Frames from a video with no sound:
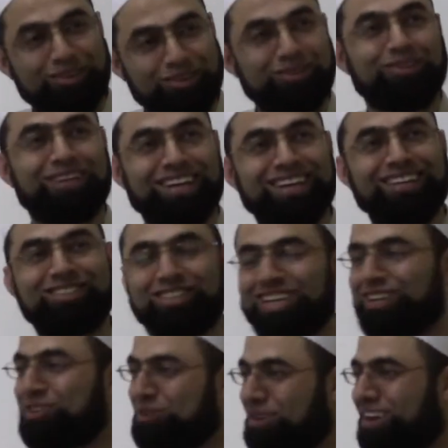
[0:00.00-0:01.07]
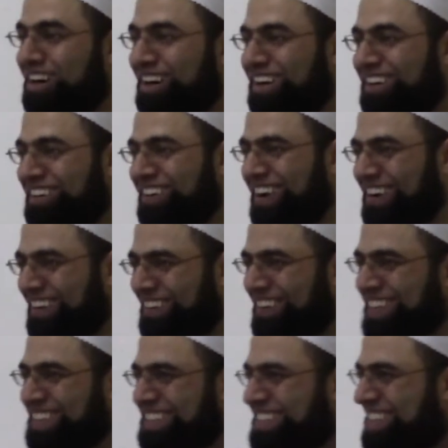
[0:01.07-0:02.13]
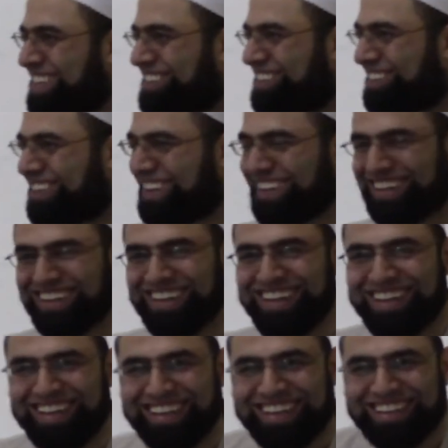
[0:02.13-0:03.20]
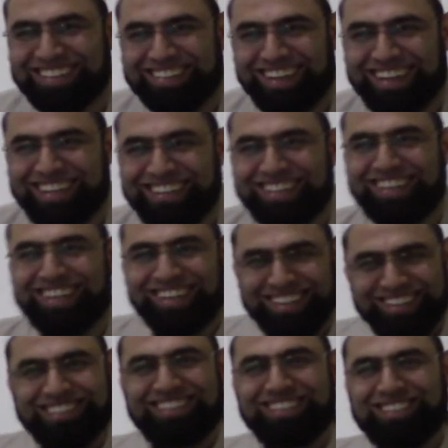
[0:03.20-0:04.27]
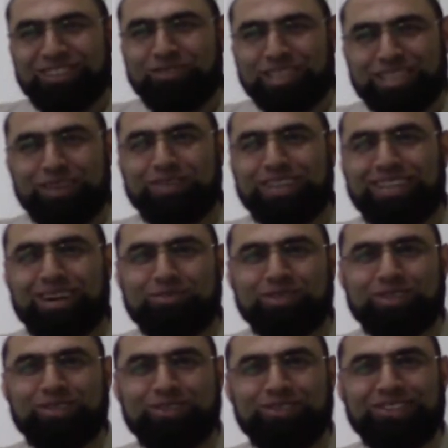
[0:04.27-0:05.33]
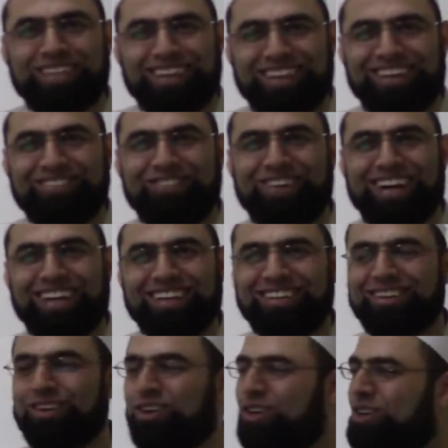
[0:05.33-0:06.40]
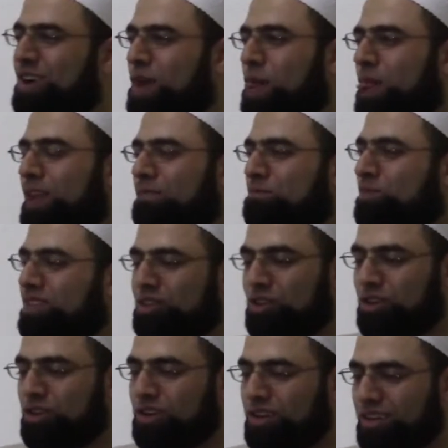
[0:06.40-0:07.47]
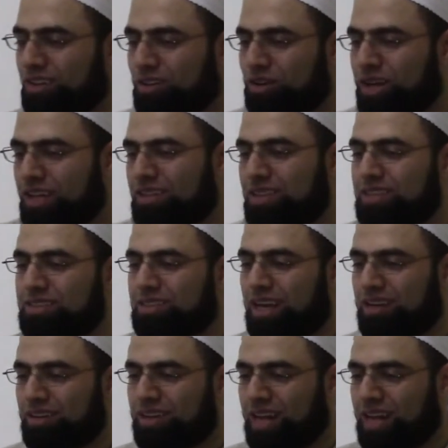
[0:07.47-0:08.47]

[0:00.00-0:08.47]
You're gonna check your luck. What? Check your luck, right? Just see whatever comes to you, yallah, fine. No. Look at this another